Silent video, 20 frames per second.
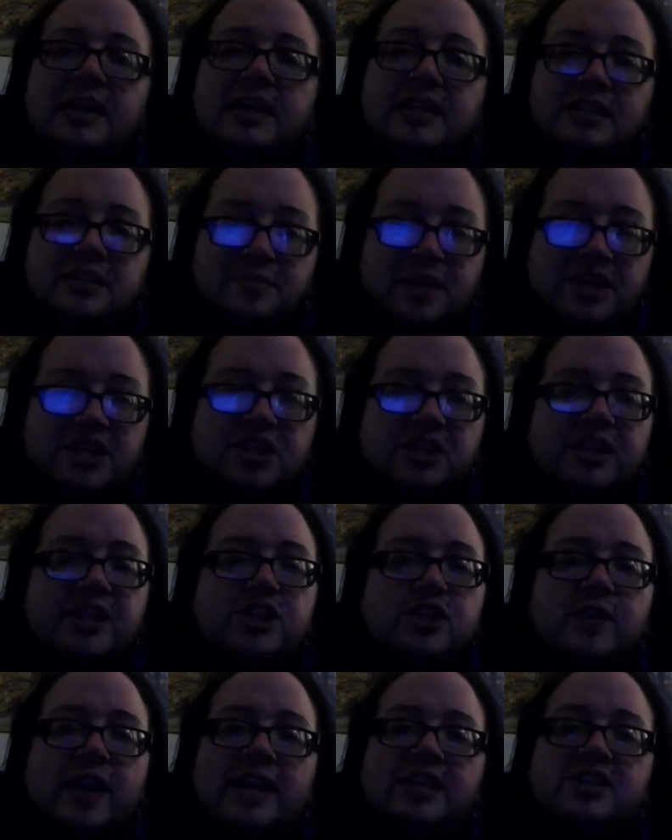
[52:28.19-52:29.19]

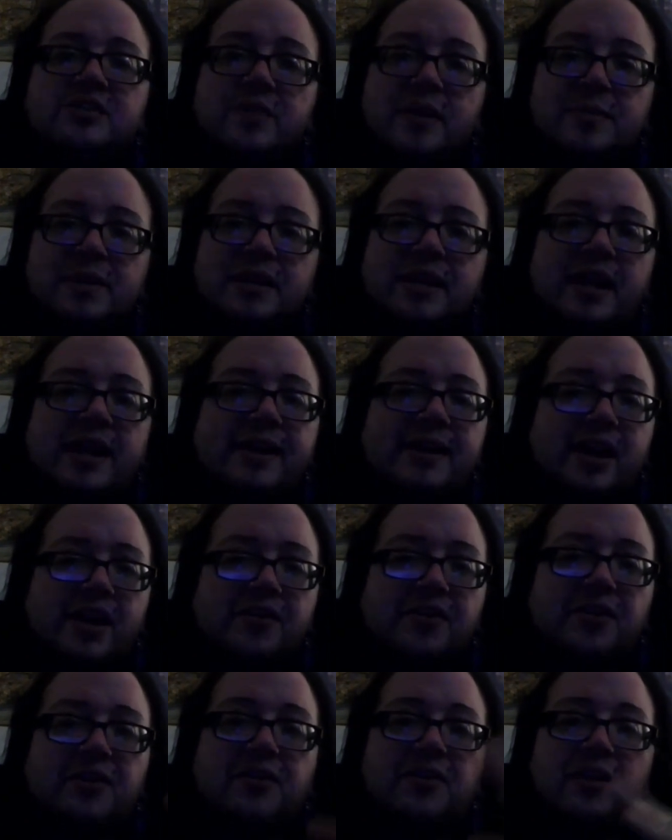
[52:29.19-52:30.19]
especially trans women and
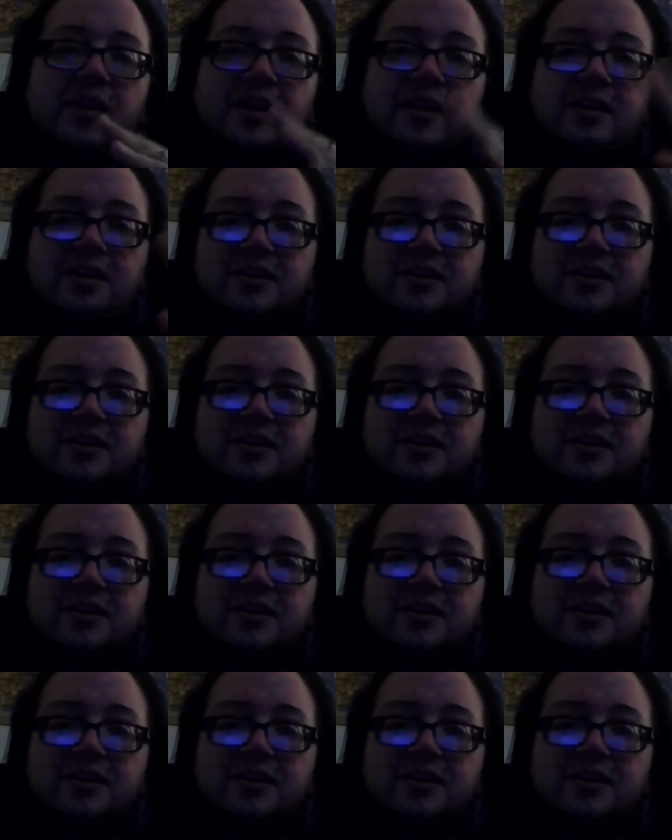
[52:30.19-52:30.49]
others